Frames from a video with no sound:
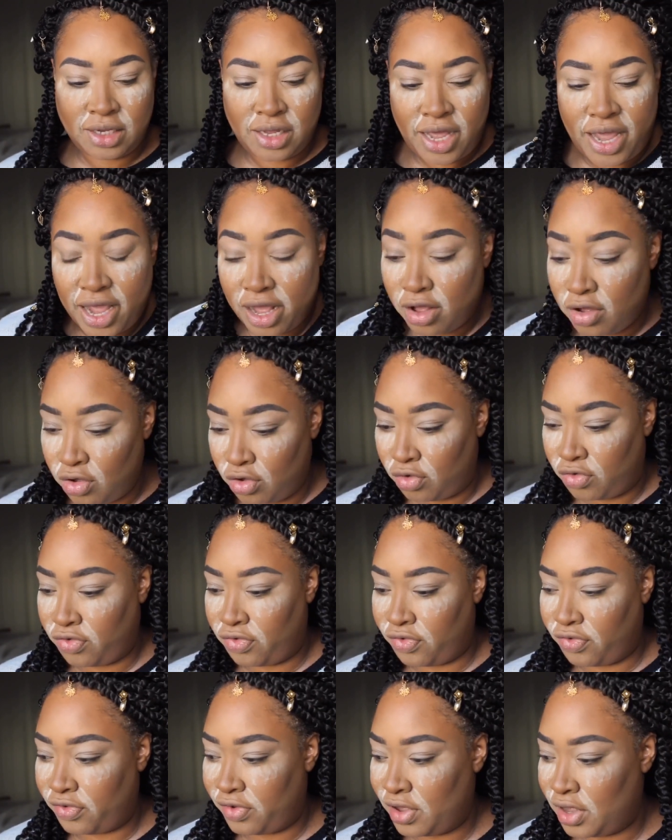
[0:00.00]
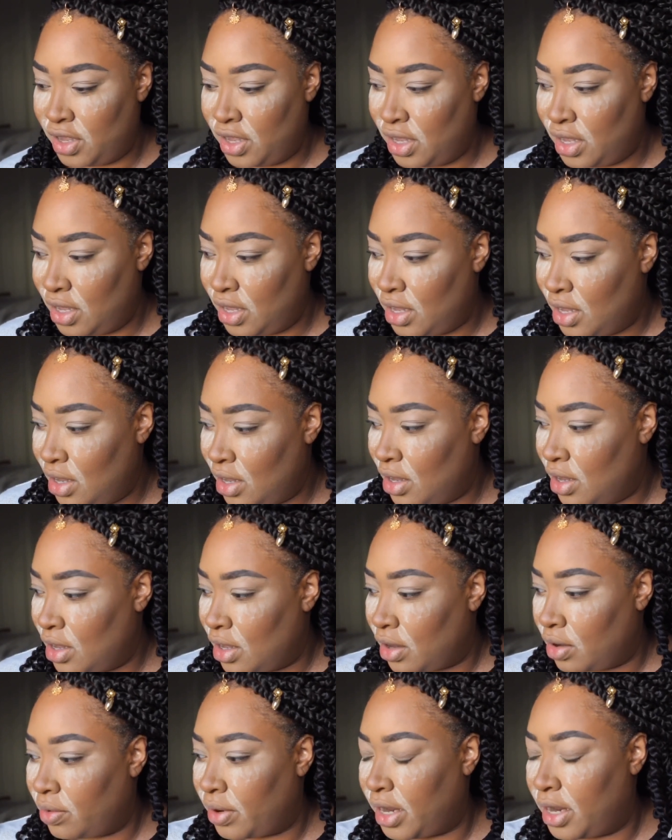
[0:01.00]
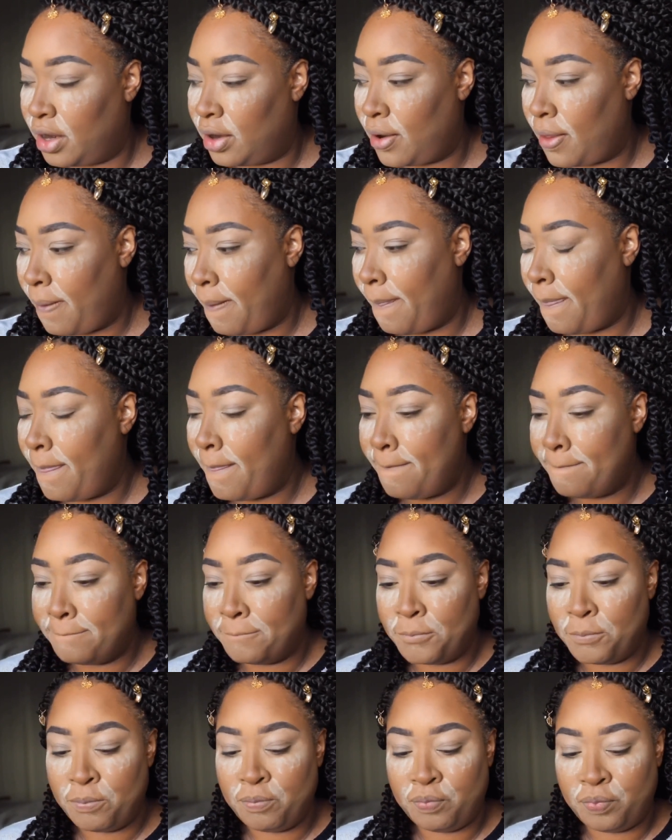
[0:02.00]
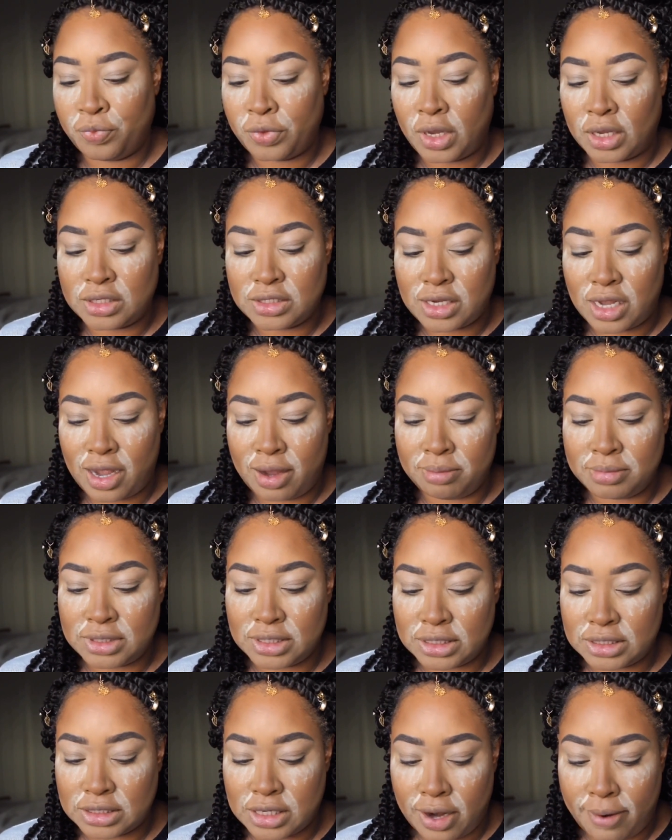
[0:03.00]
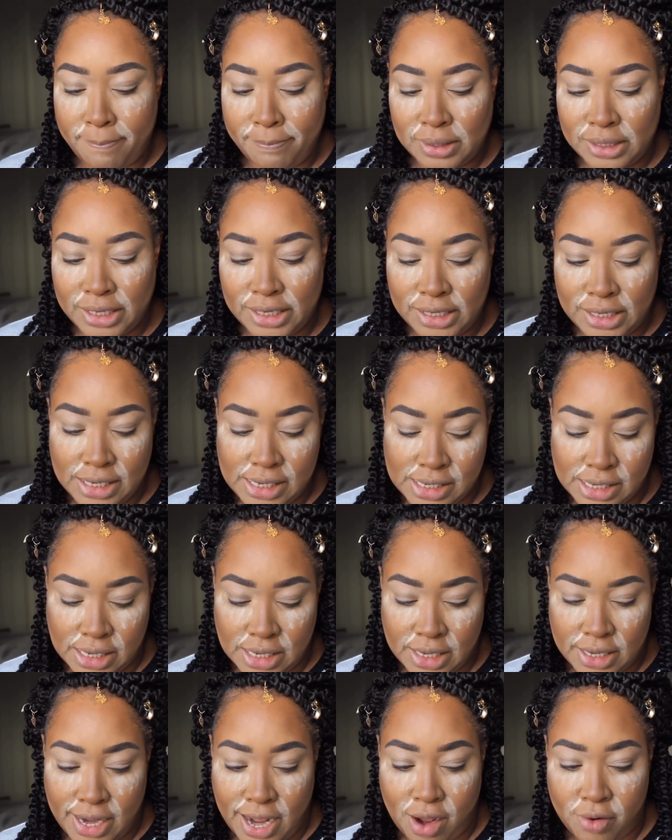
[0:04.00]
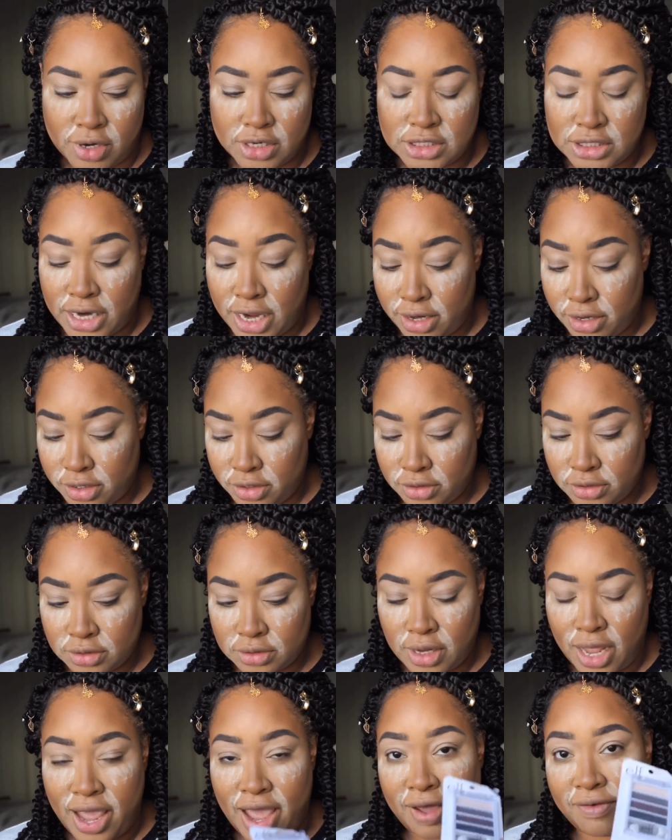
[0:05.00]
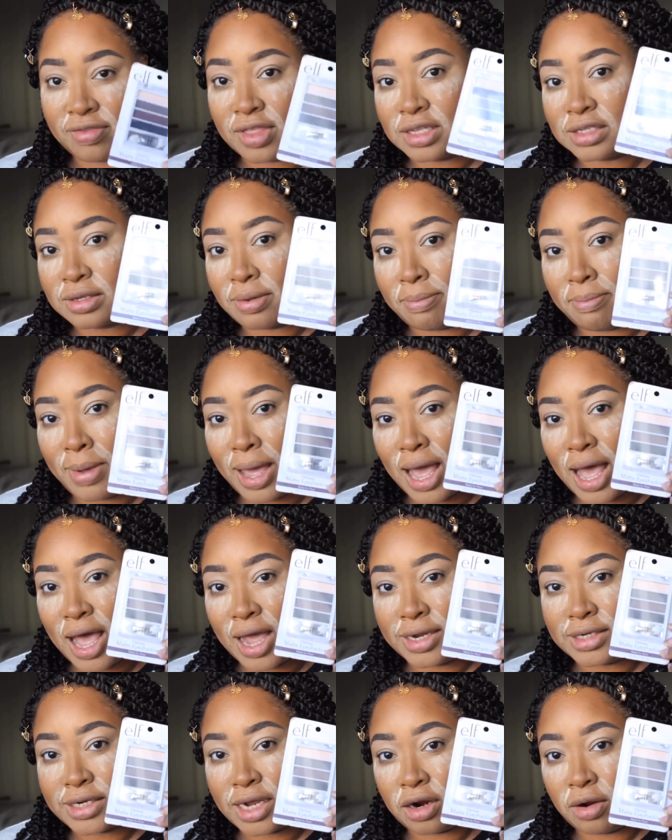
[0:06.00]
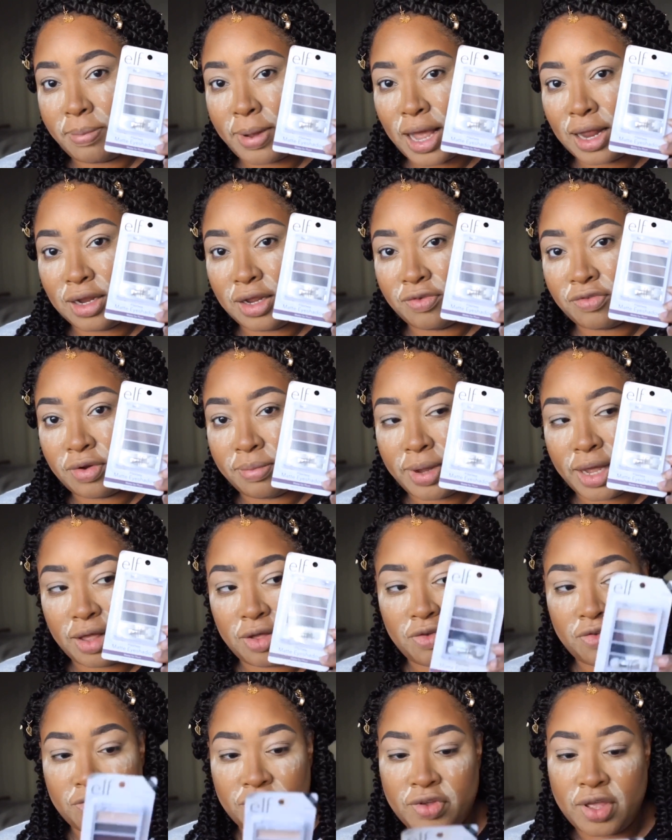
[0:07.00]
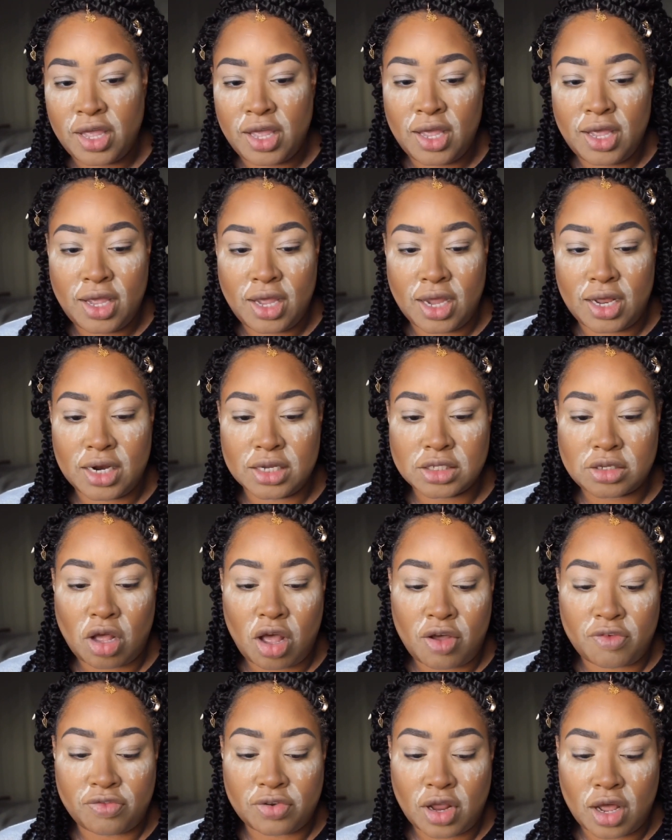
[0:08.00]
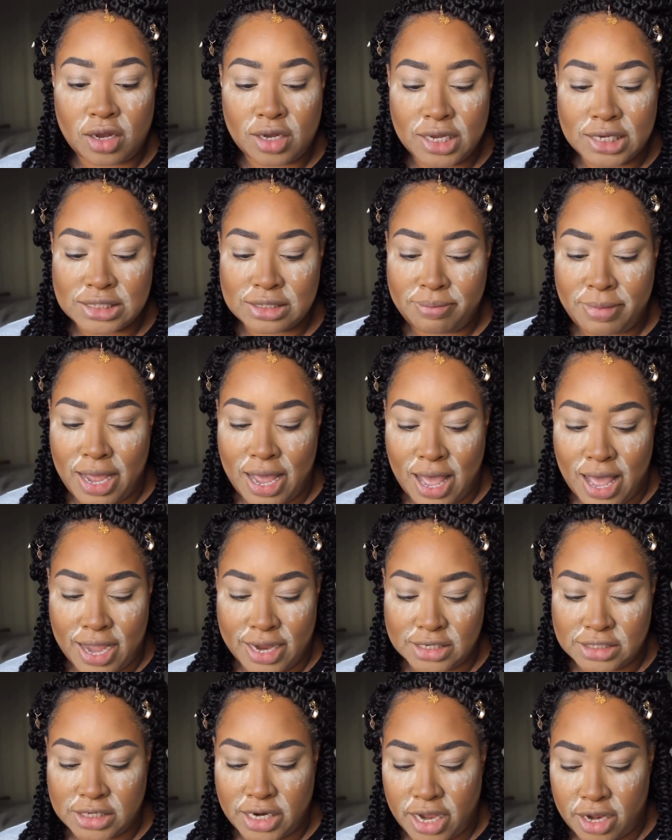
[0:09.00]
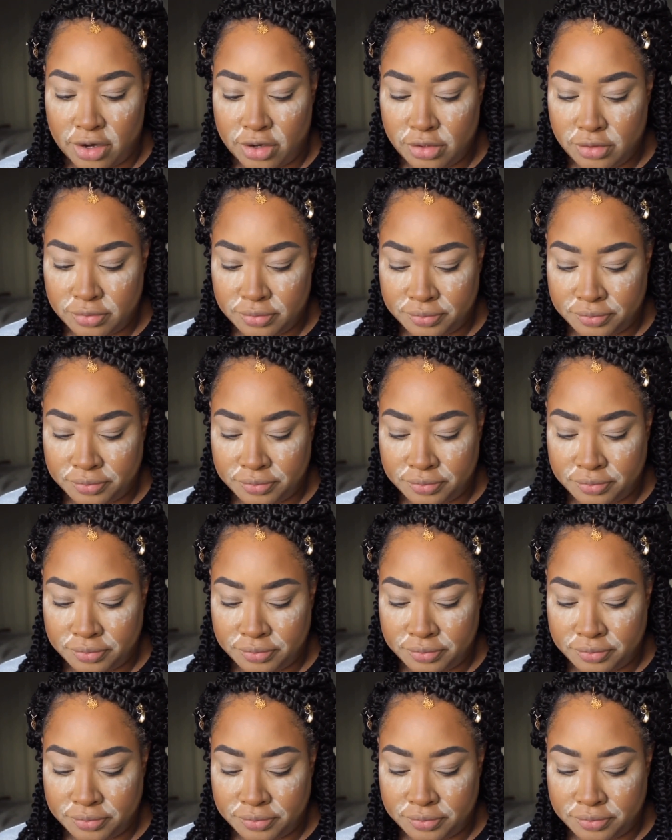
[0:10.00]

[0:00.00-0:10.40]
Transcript: Elf. Alright. Time to start blending in our shadows. I have this matte eyeshadow palette from e.l.f. and it's called Flawless Matte Eyeshadow.